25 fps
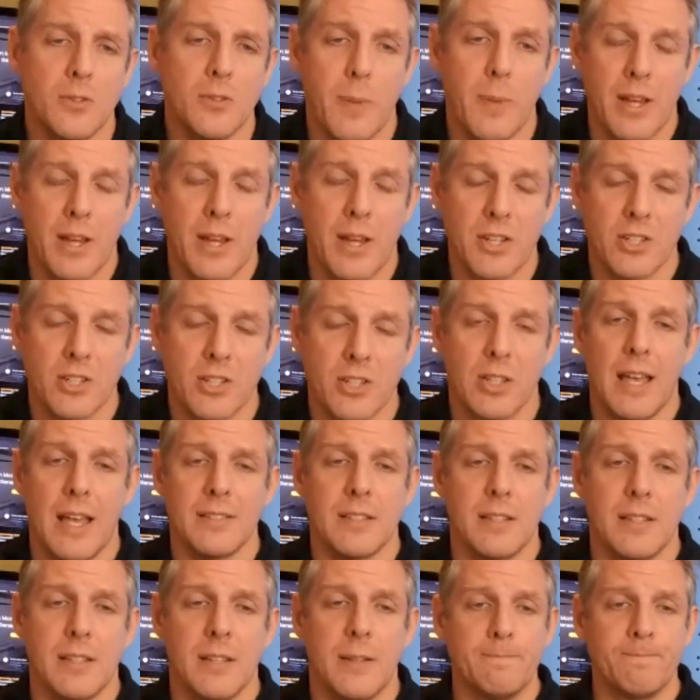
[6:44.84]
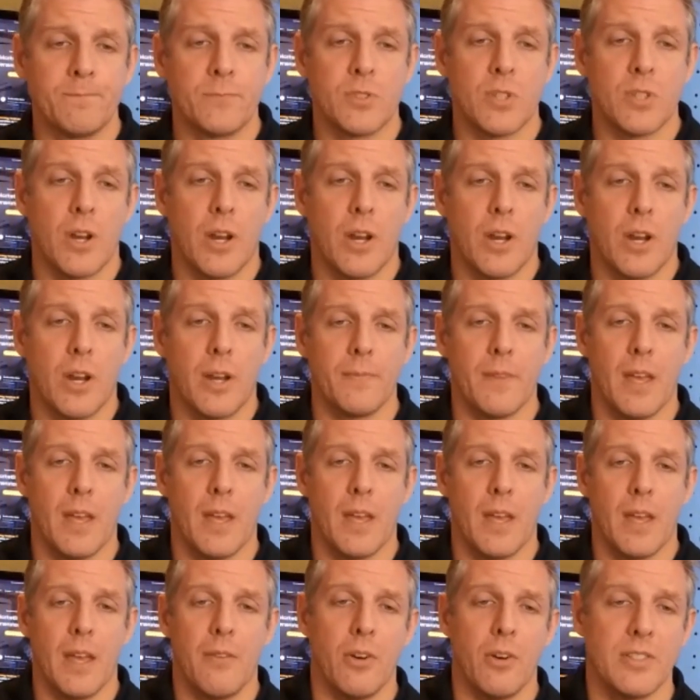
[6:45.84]
specialized, sorry,
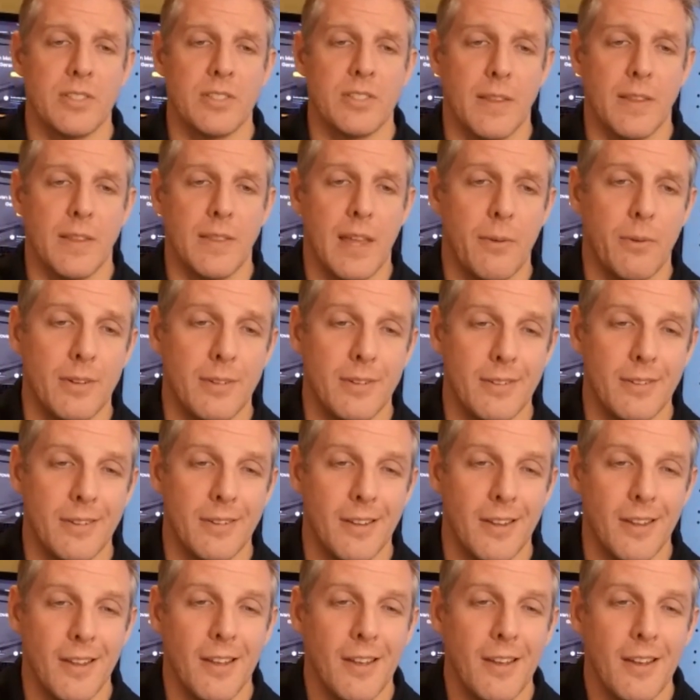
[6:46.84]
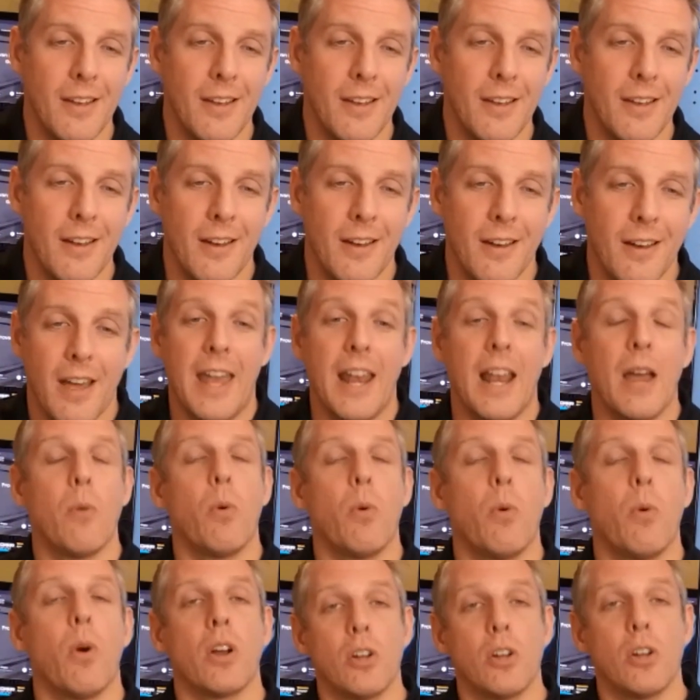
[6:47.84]
I've already said that one. And I
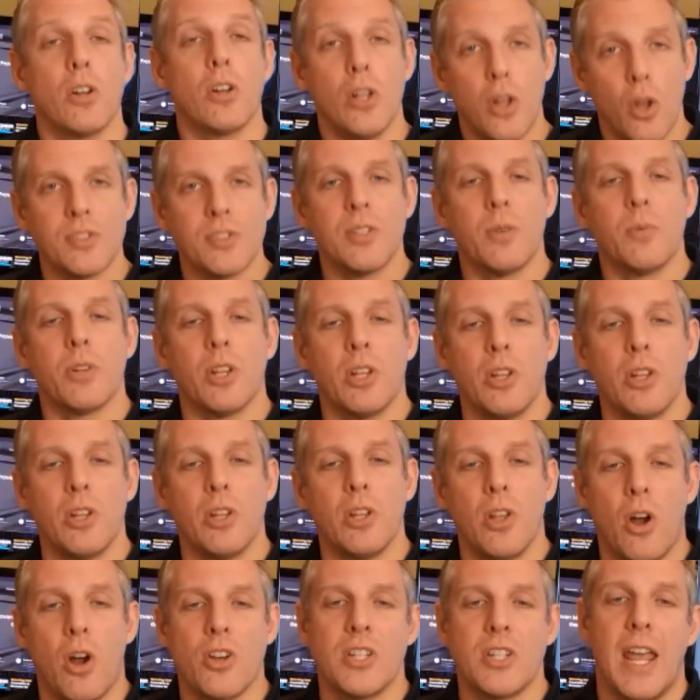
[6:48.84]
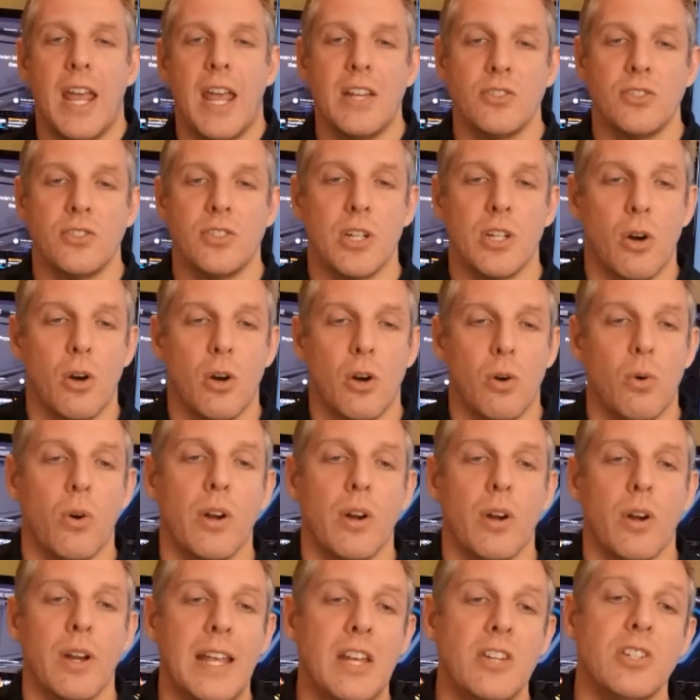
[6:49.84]
work closely with a large agency
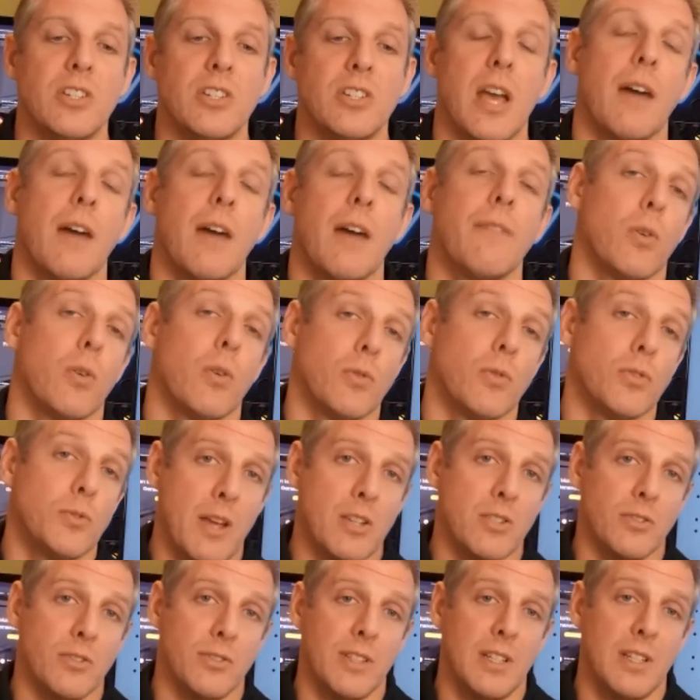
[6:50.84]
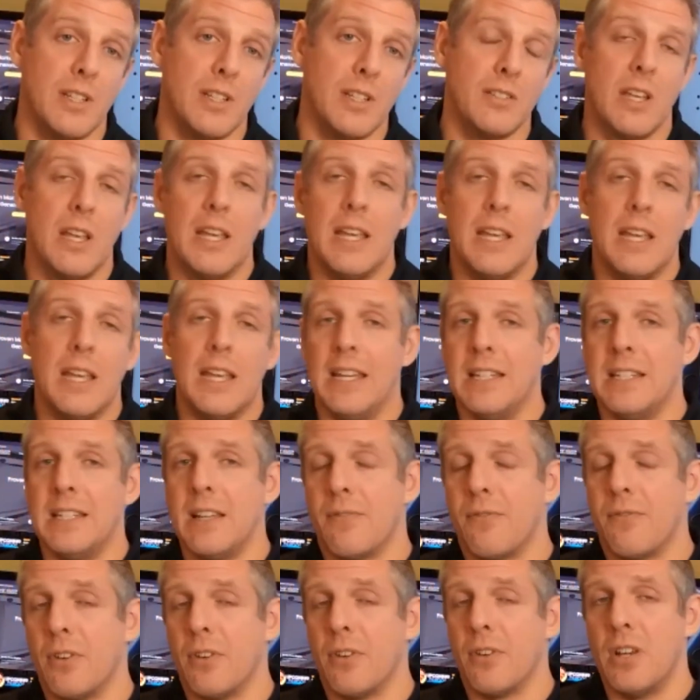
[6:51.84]
cohort. Each have their own specialties in
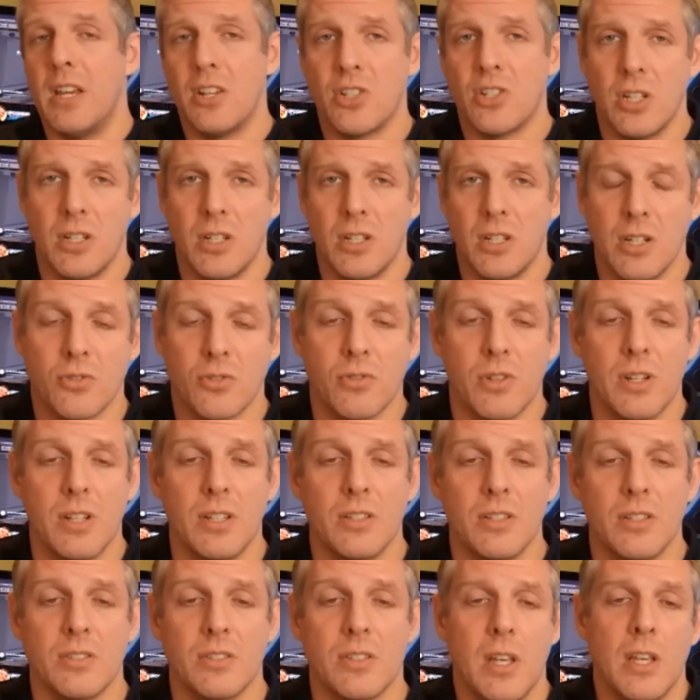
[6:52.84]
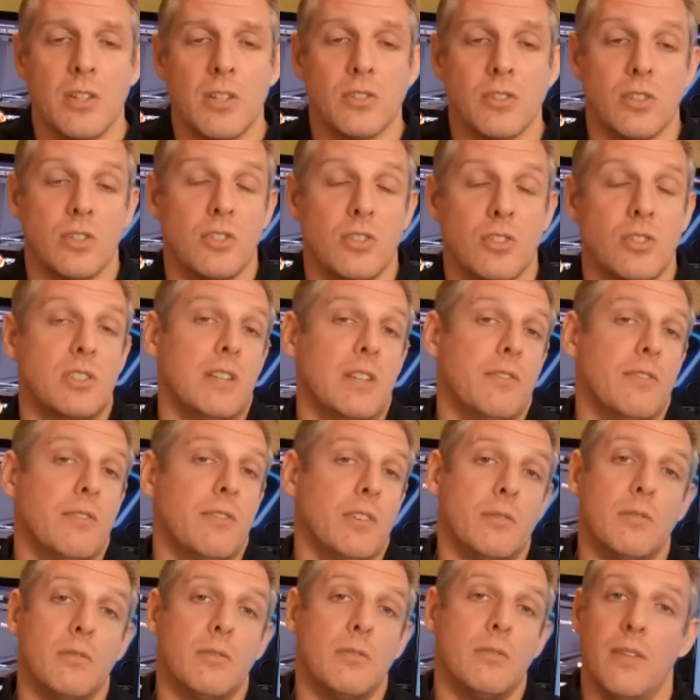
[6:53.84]
different niche industries, such as
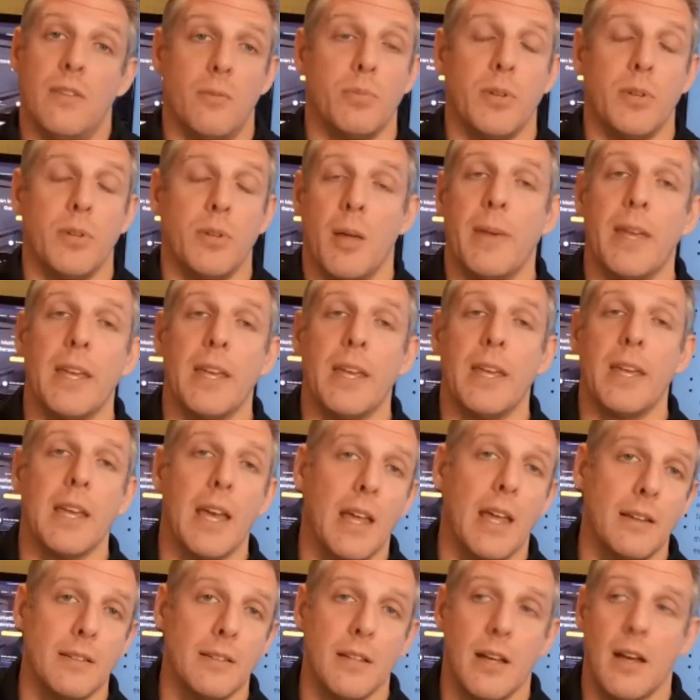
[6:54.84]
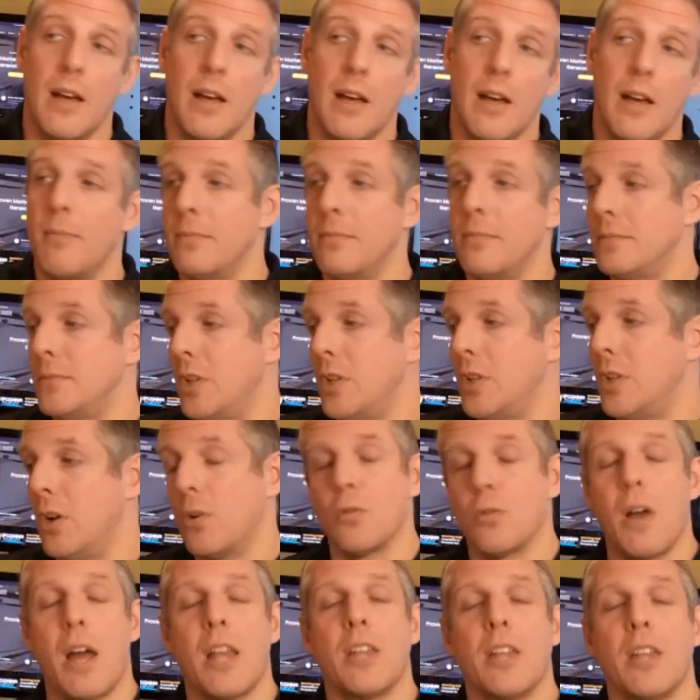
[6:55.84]
even plumbing and
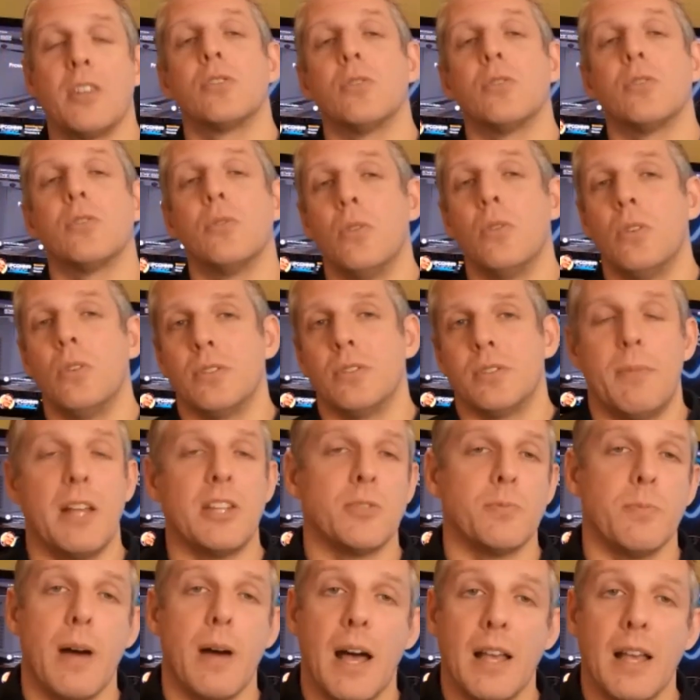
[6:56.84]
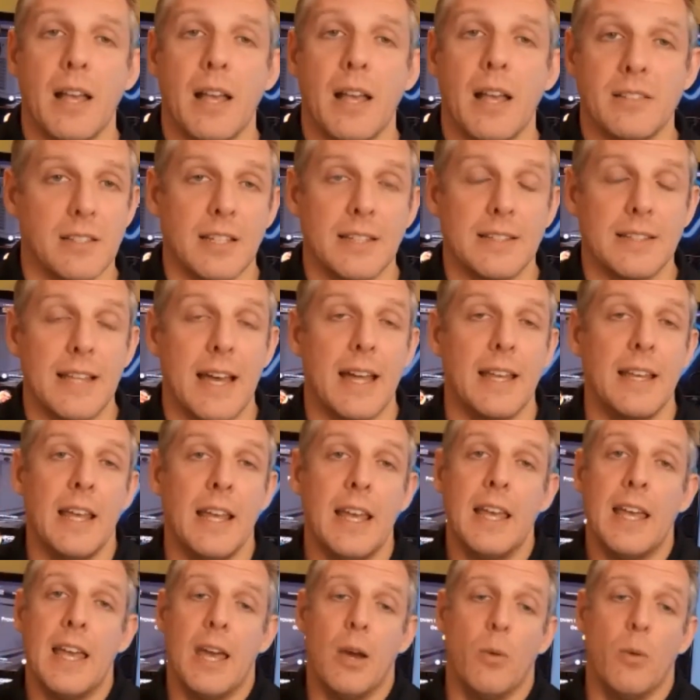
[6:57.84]
karate schools and med spas, things like that.